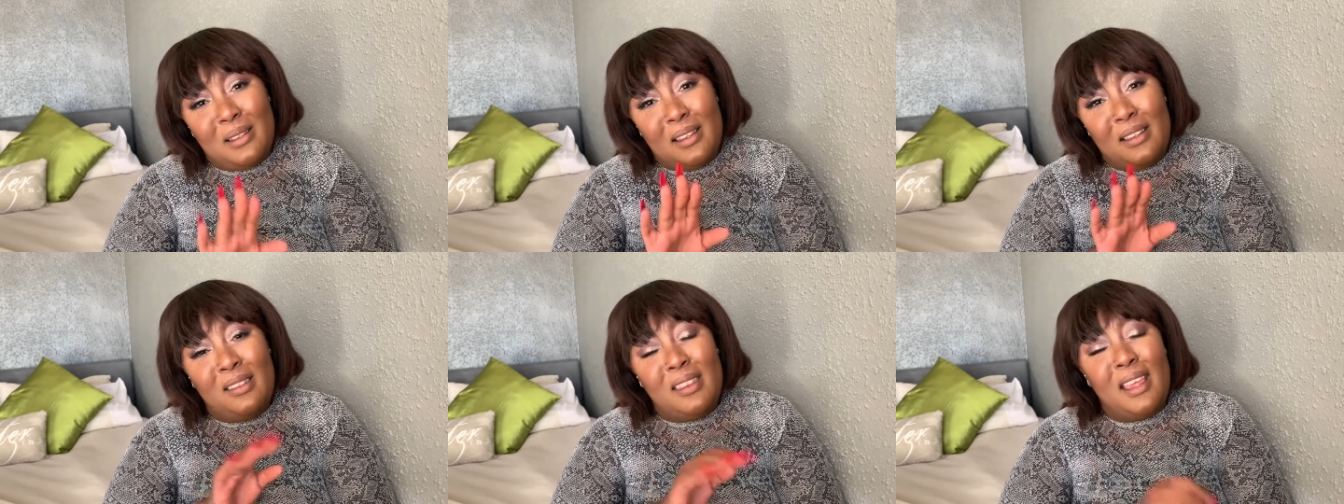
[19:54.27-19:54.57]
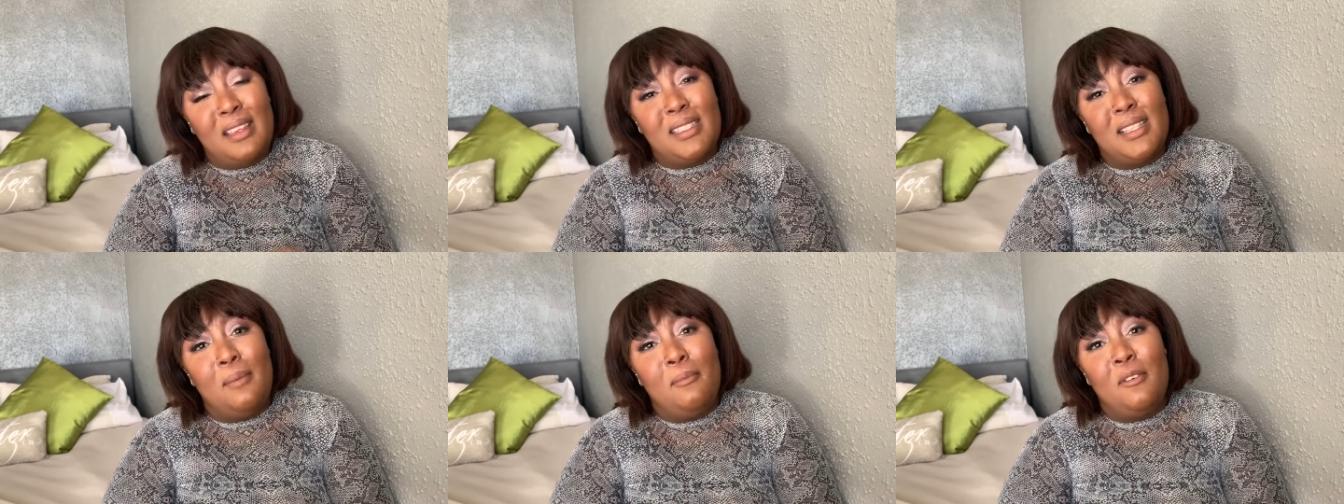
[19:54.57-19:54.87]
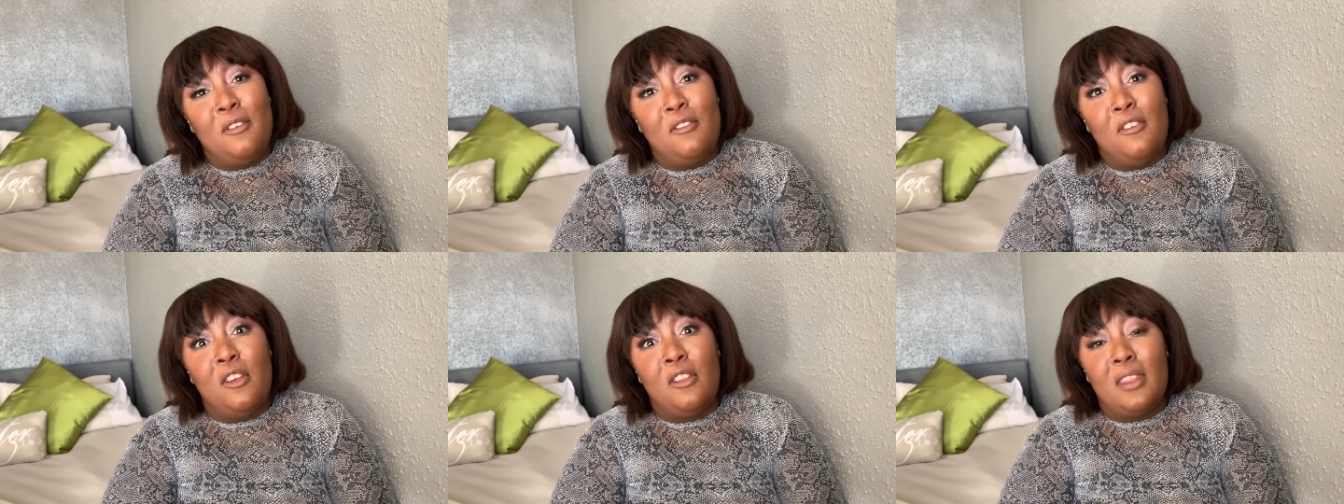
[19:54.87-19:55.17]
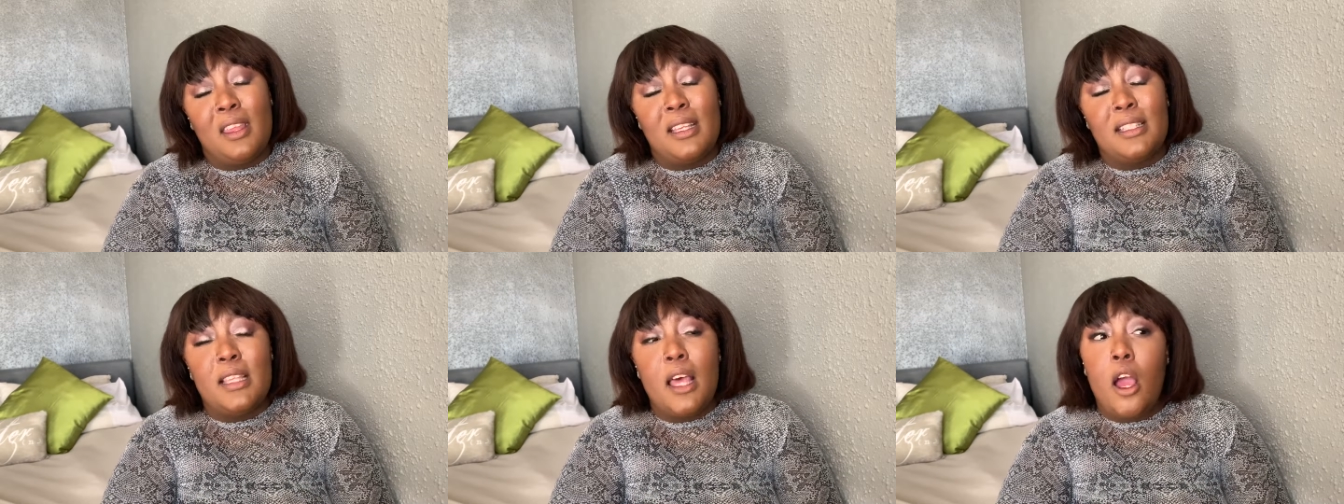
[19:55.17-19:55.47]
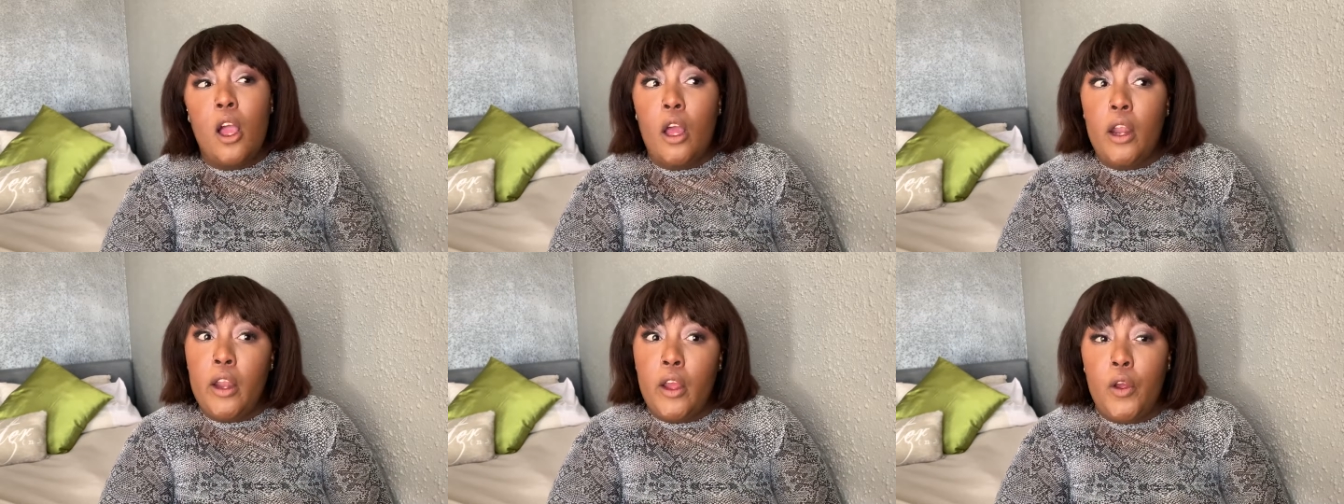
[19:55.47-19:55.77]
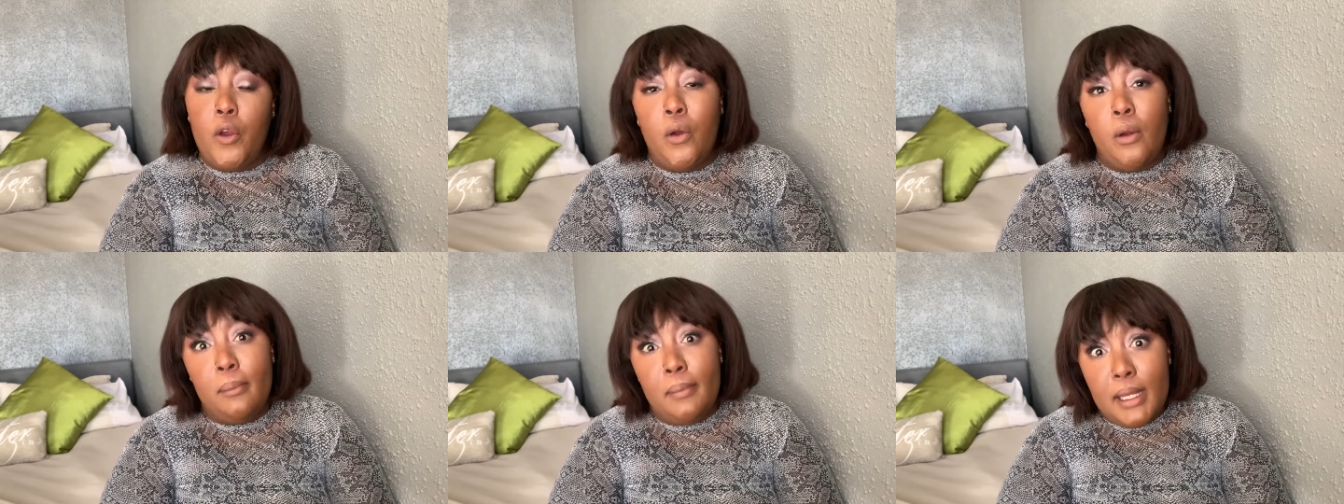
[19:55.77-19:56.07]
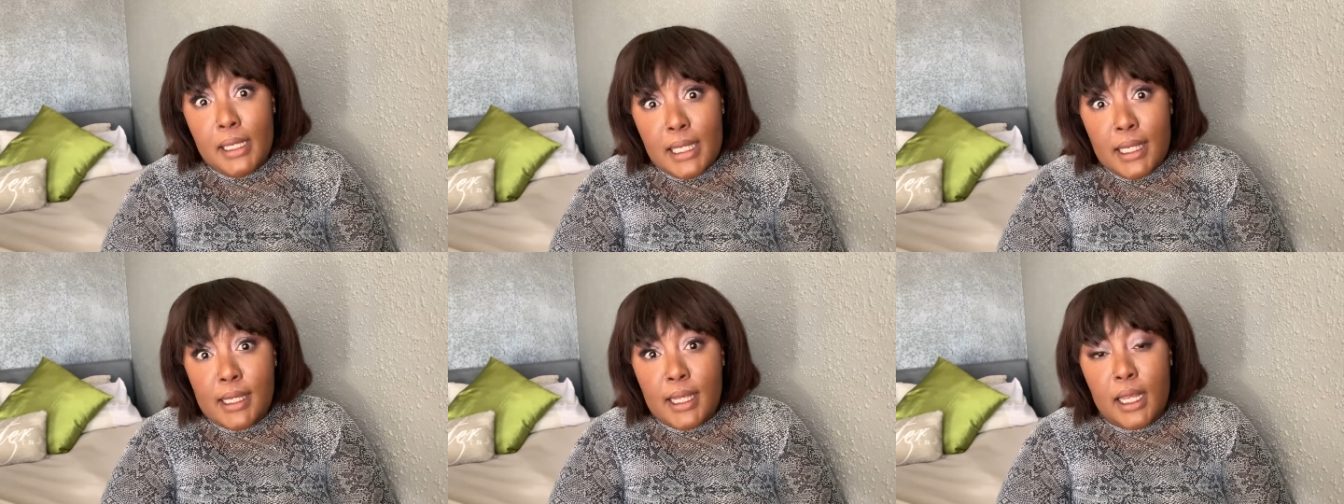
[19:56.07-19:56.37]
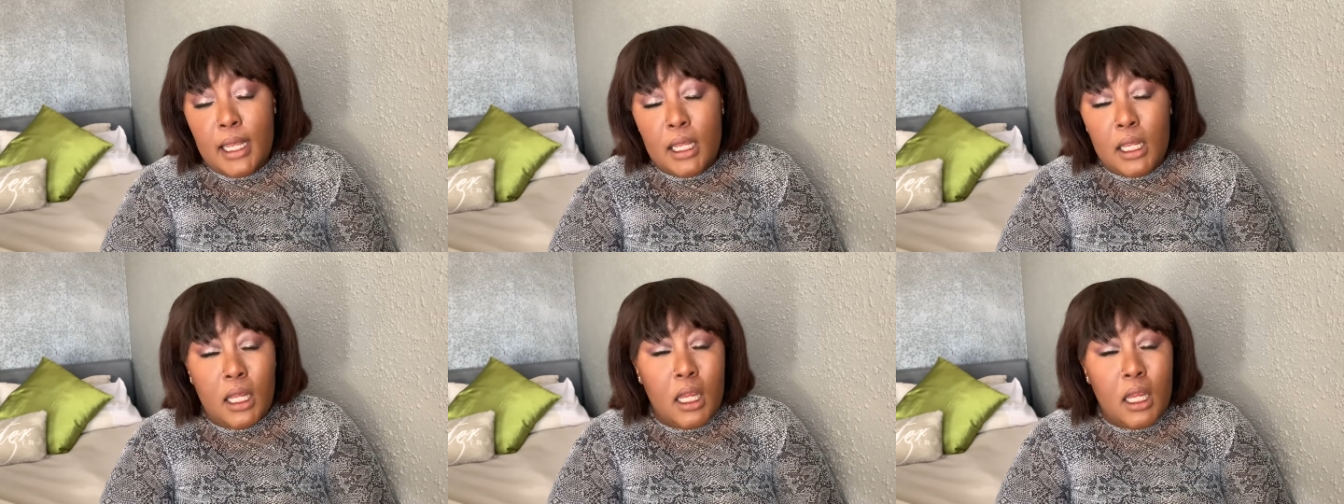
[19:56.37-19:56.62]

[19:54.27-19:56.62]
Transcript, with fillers: that some of your things are gonna go missing